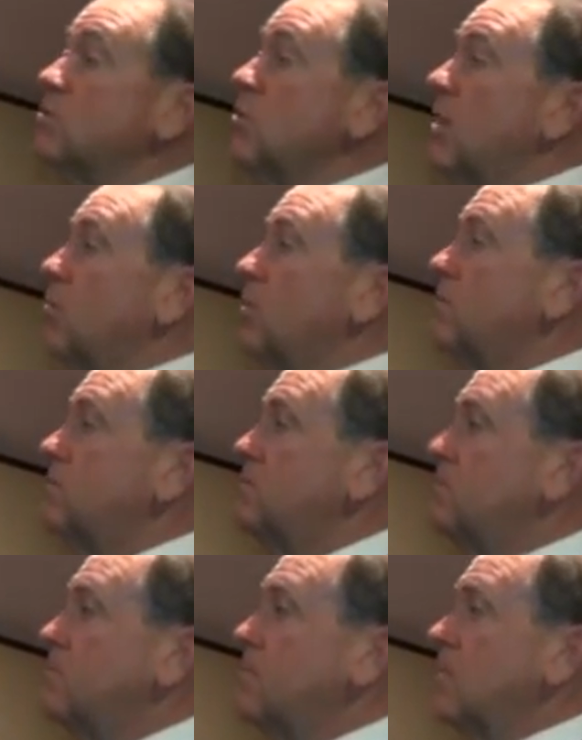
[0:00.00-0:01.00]
trouble.
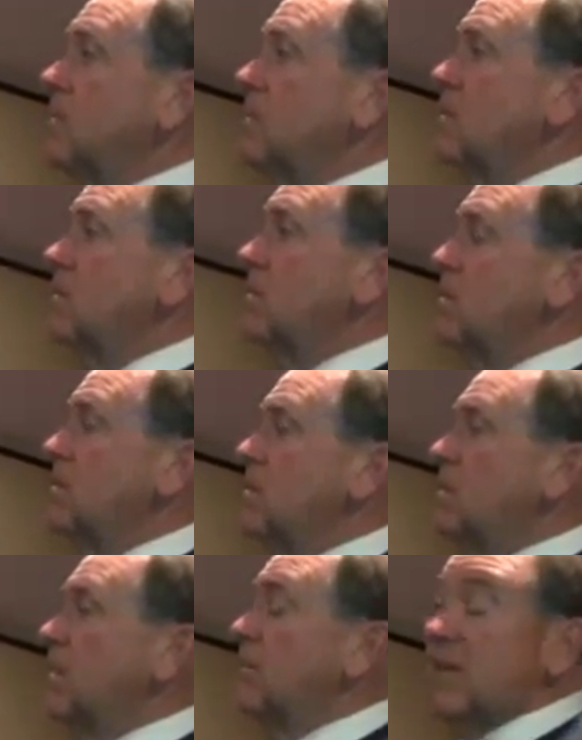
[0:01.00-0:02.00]

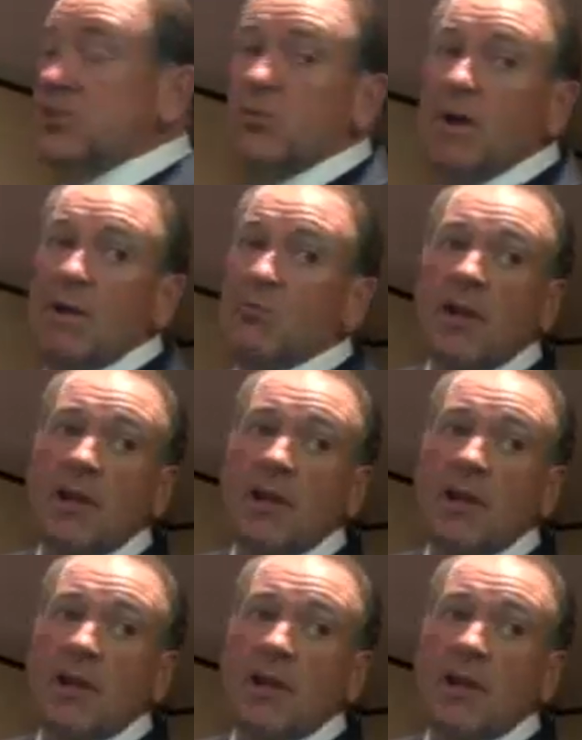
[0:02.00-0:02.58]
And that's why I'm